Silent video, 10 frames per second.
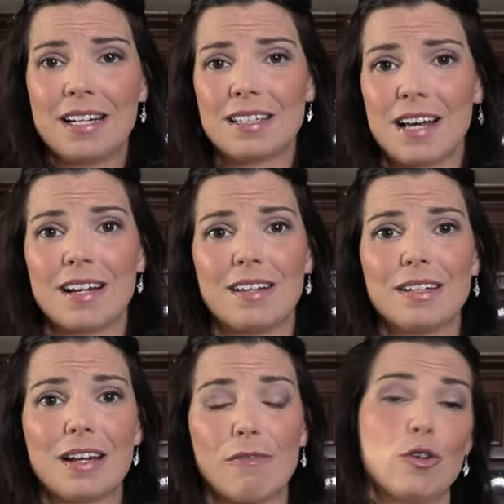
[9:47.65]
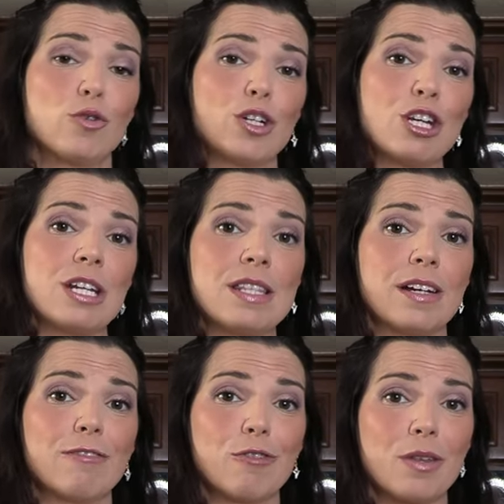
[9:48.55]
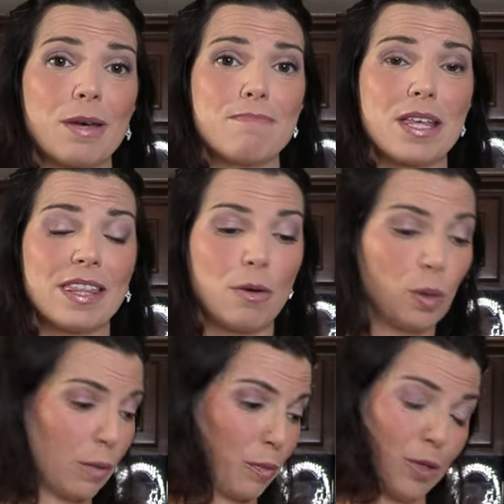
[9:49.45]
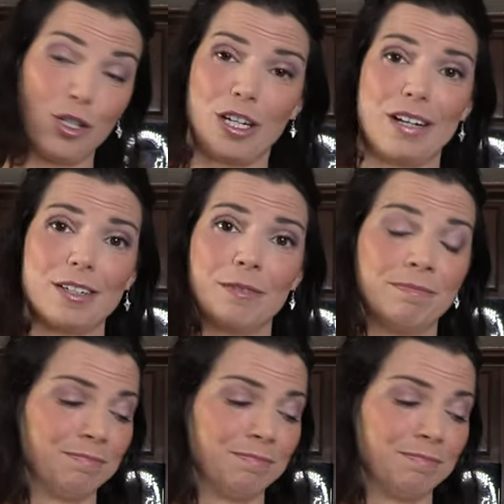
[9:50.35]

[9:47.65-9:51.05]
and it's got a lot of nutrition in there for them that they will appreciate.